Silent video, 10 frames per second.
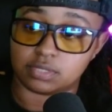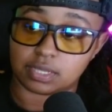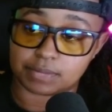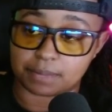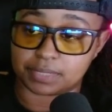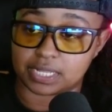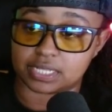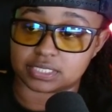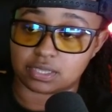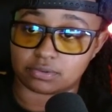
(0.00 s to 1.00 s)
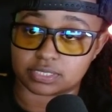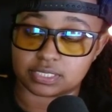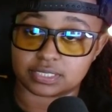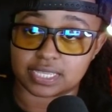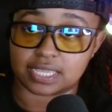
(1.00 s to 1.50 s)
I'm not playing that song,
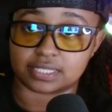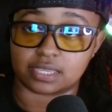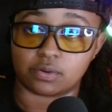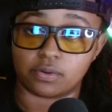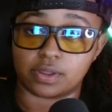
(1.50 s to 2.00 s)
sis. They got their coin.